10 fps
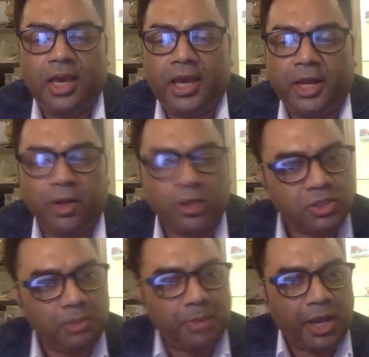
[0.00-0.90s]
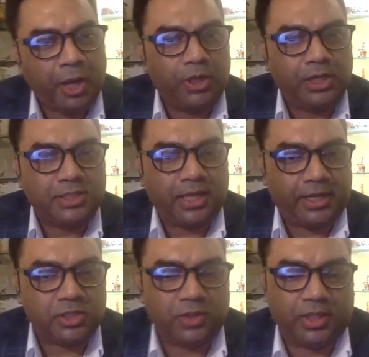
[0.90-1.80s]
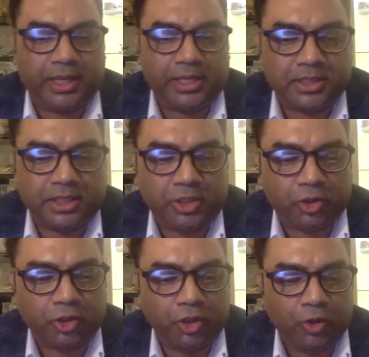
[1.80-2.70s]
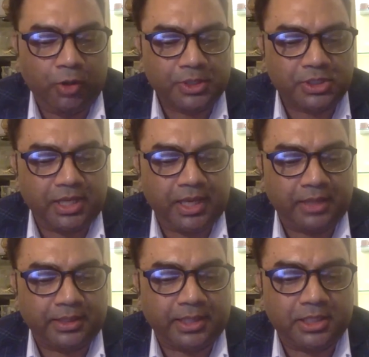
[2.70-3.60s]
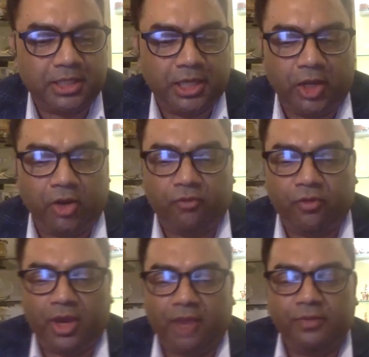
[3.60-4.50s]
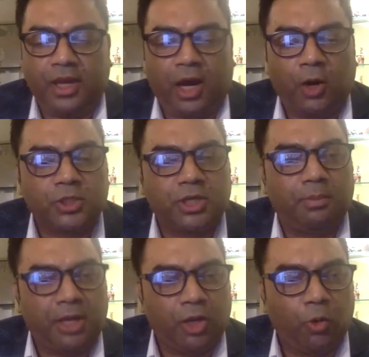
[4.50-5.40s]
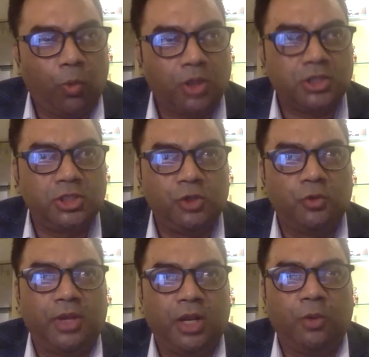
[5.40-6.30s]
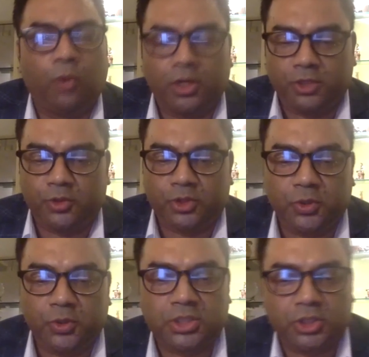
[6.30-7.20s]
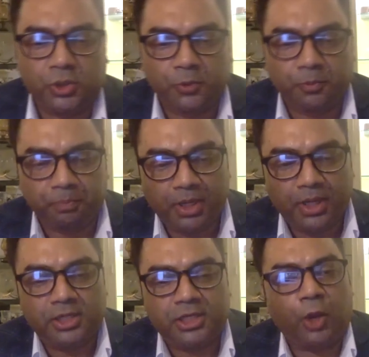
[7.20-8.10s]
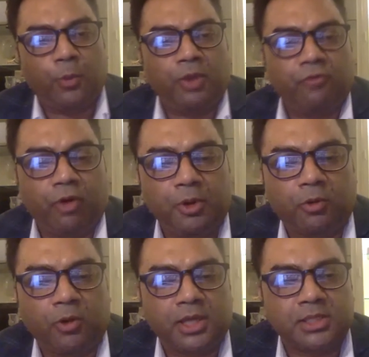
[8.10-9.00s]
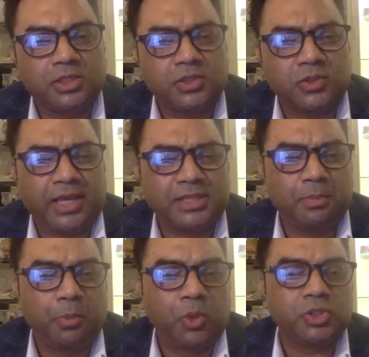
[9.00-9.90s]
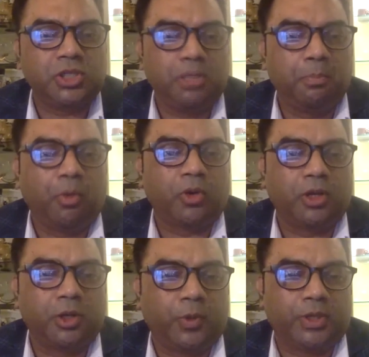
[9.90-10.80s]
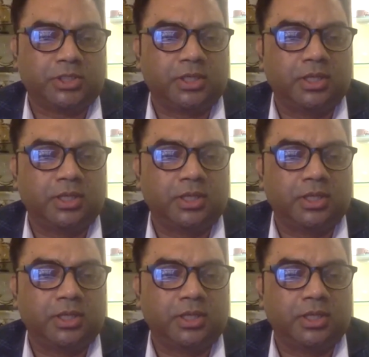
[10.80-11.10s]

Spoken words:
And also the backward design. So as Dr. Dooley was saying that, if you have the outcome, what do you really want your students to take away from your class? So that's the most important question.